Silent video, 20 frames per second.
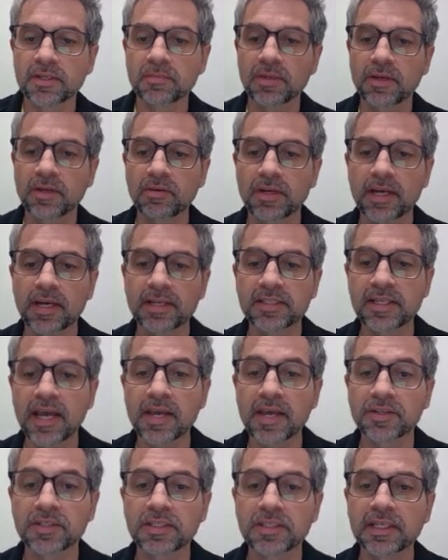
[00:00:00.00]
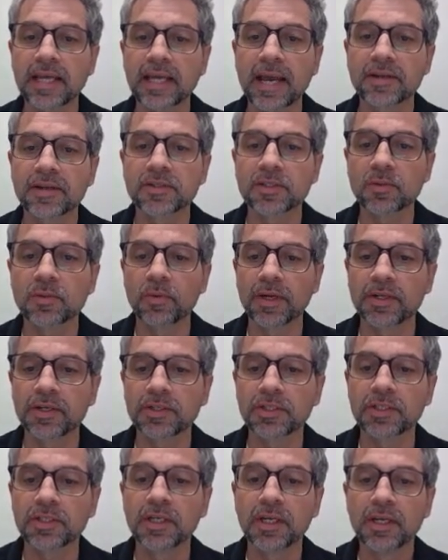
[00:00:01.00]
They're a test against
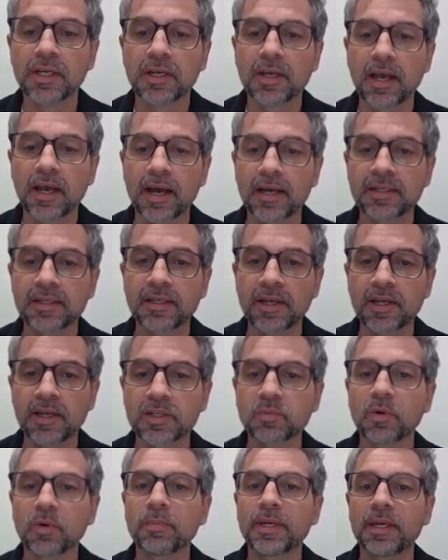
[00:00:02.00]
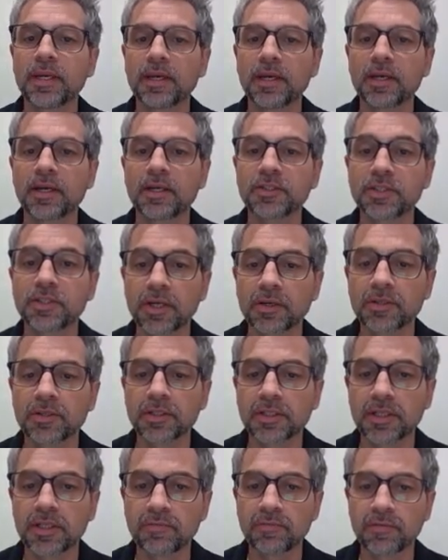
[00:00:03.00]
which ideas will be judged
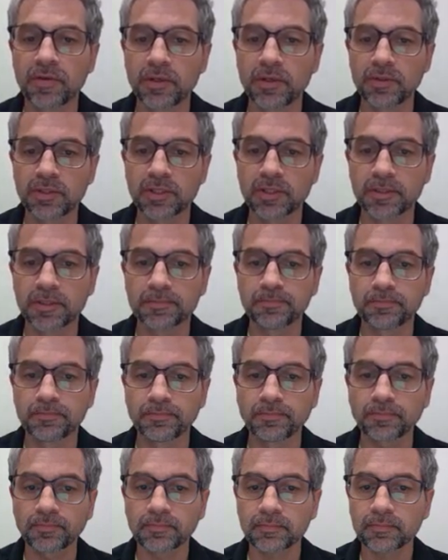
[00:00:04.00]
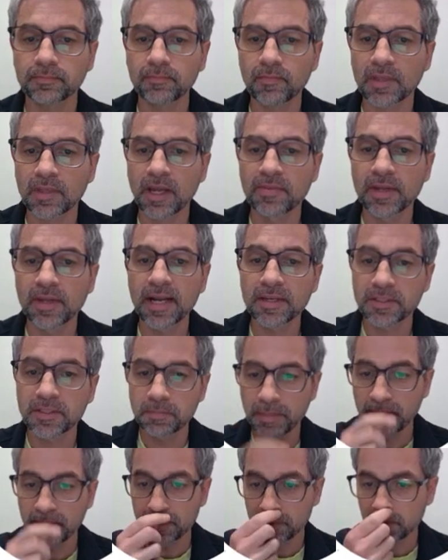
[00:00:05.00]
in future. And the last
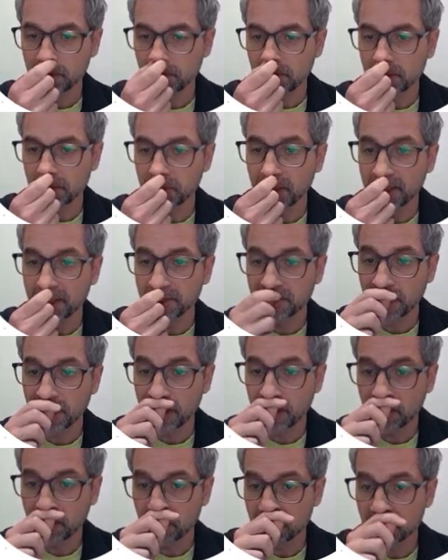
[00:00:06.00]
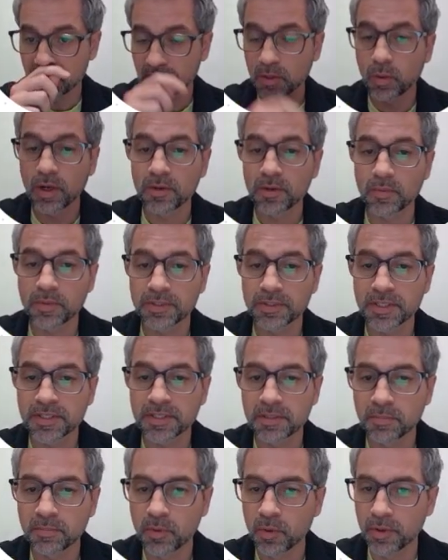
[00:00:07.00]
bit, the Jane Jacobs quote, which is
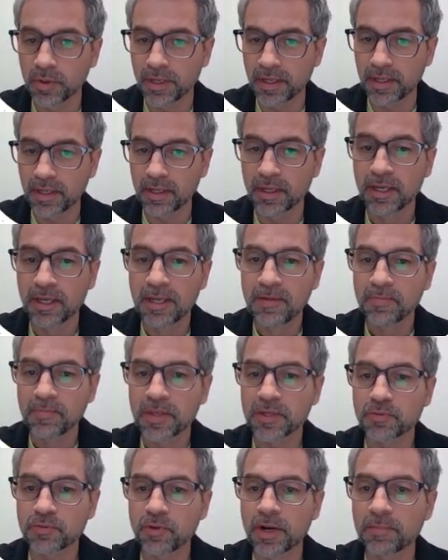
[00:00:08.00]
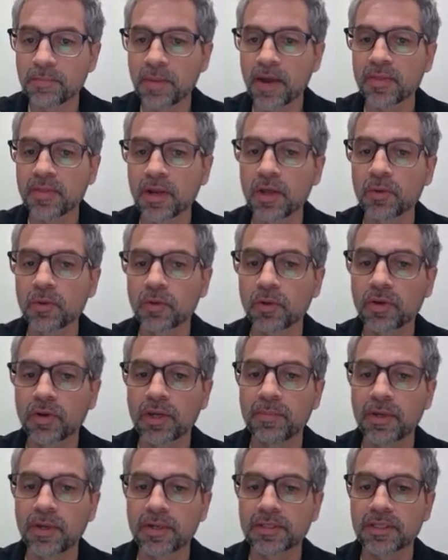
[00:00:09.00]
important here, is written by the local
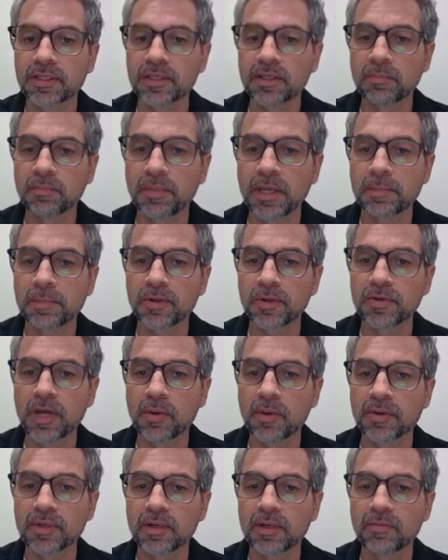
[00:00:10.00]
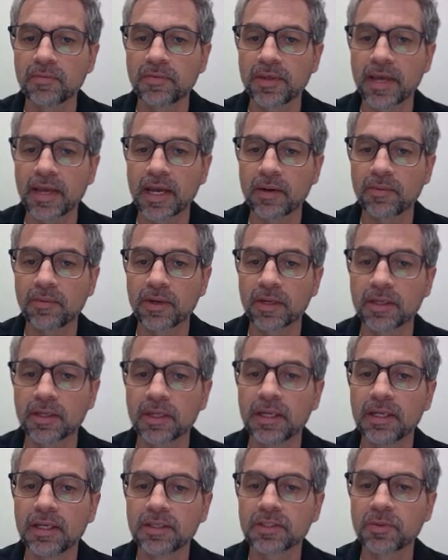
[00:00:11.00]
community, the people who know and love the area,
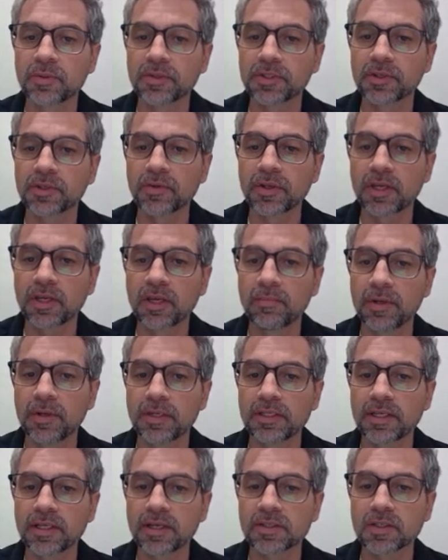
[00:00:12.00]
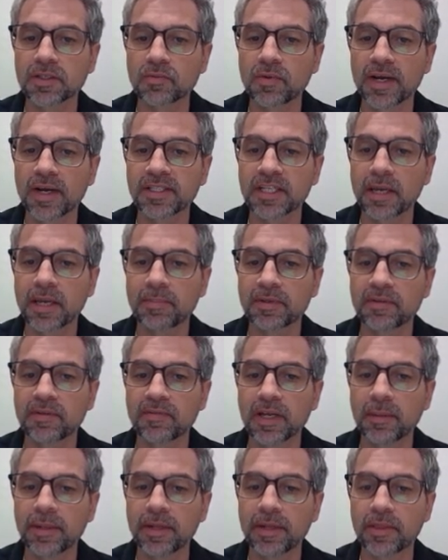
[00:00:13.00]
to ensure the community gets the right type of
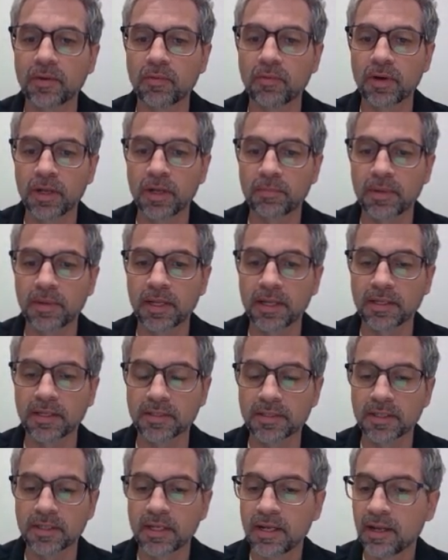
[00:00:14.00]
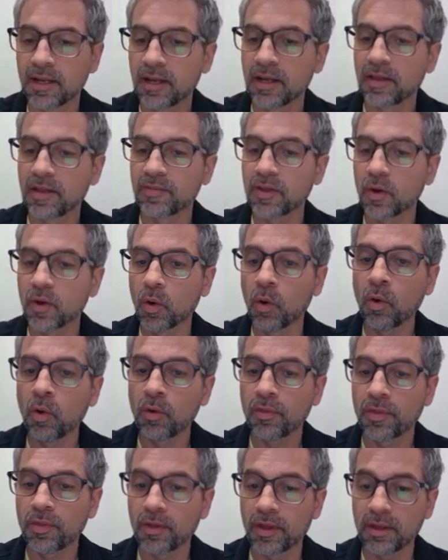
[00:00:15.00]
development in the right place. The
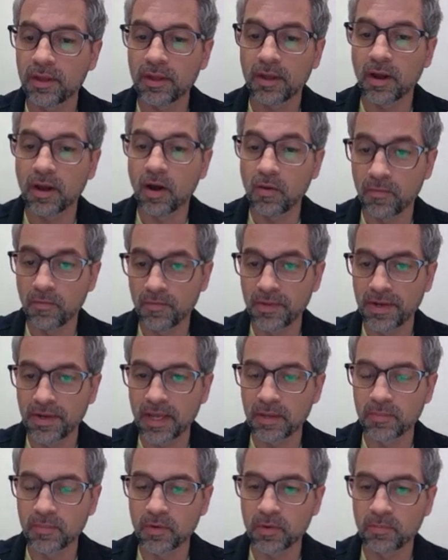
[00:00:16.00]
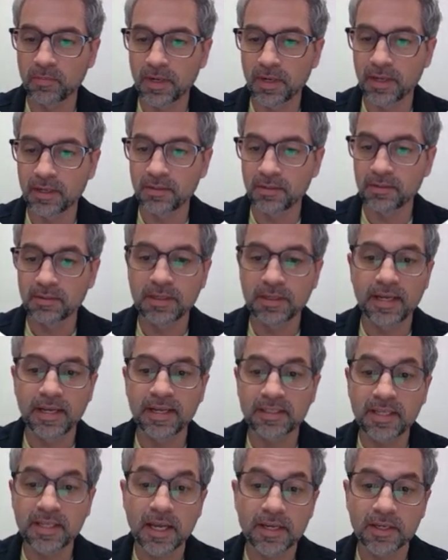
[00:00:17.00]
author of the neighbourhood plan, in a
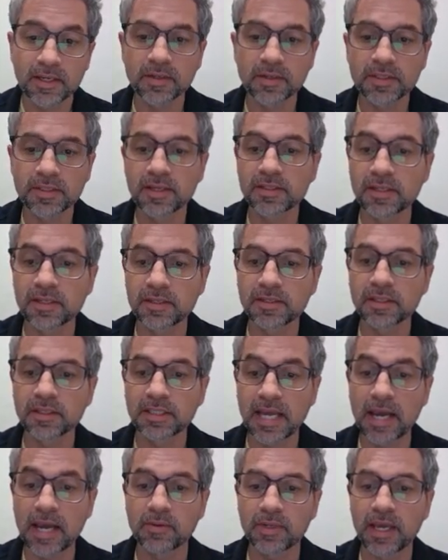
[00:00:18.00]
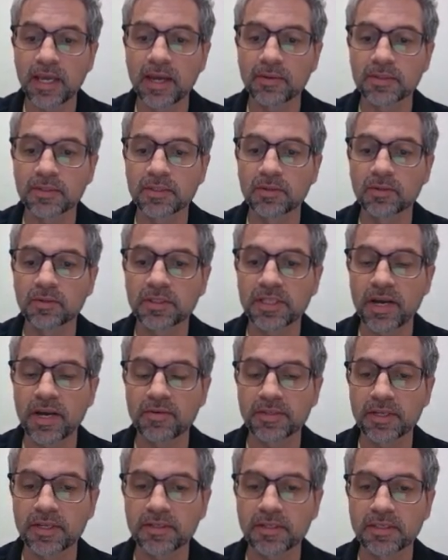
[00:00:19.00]
technical sense, is the town council,
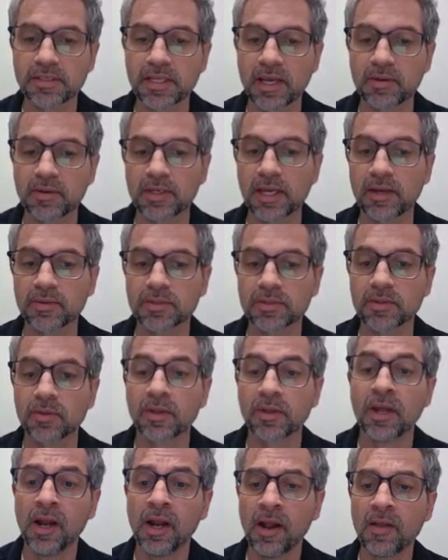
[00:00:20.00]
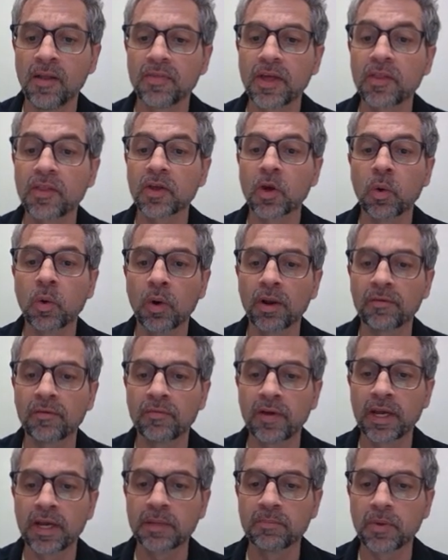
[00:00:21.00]
Cirencester Town Council. They're the
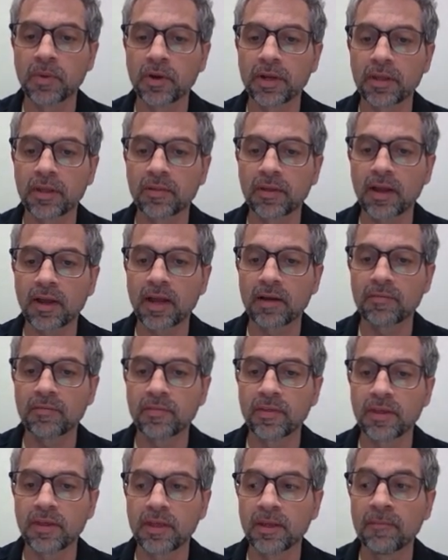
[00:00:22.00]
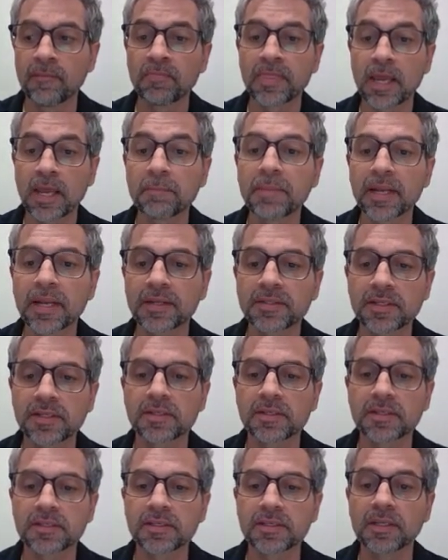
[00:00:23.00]
qualifying body that have the
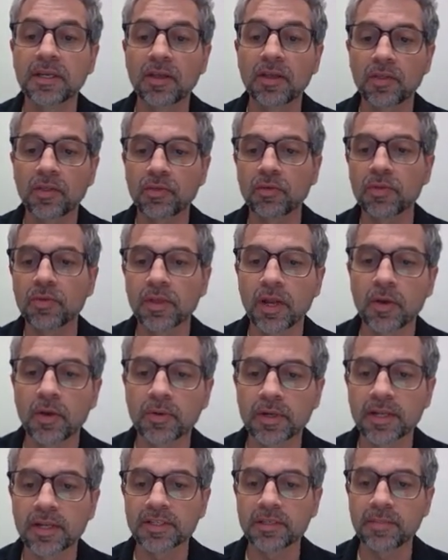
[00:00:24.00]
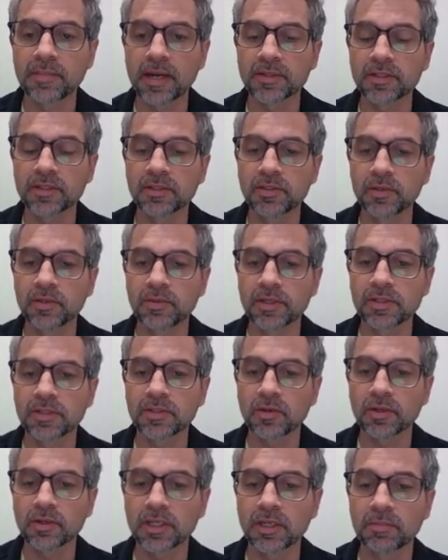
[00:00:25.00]
abilities through the Localism Act to do this
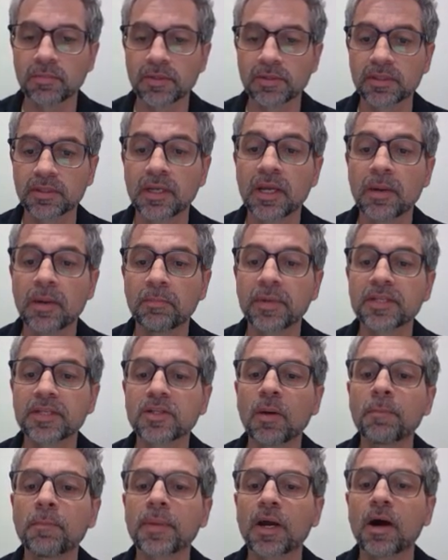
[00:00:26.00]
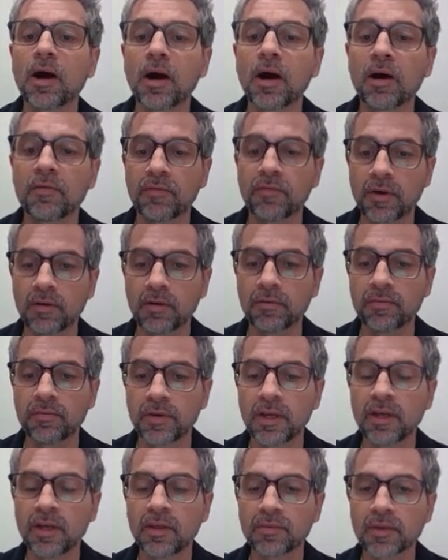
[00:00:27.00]
document, but it's on behalf
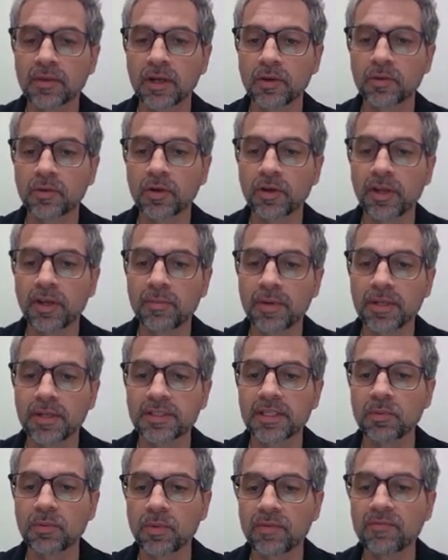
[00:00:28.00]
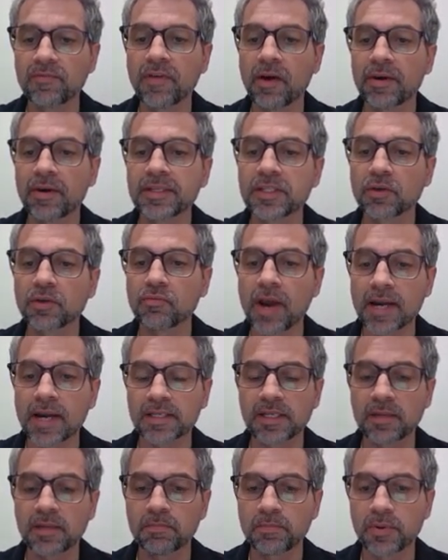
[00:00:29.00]
of the local community with very
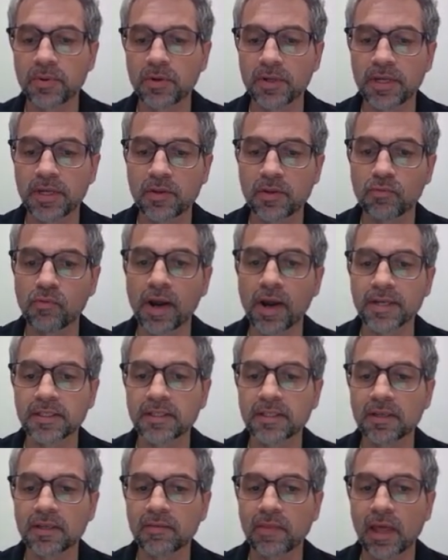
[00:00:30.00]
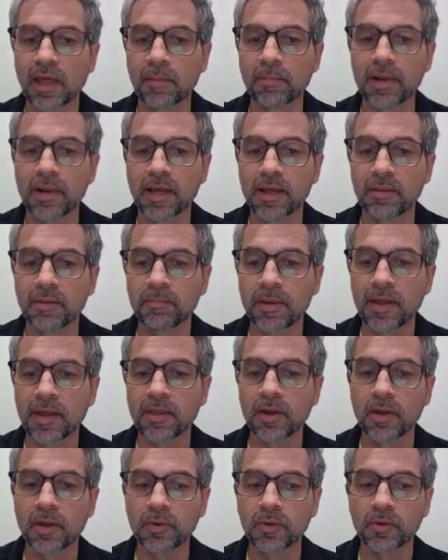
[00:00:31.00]
direct input in the writing of that plan by
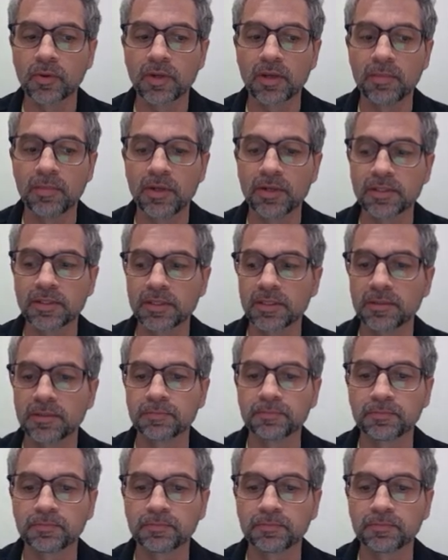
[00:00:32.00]
the local community.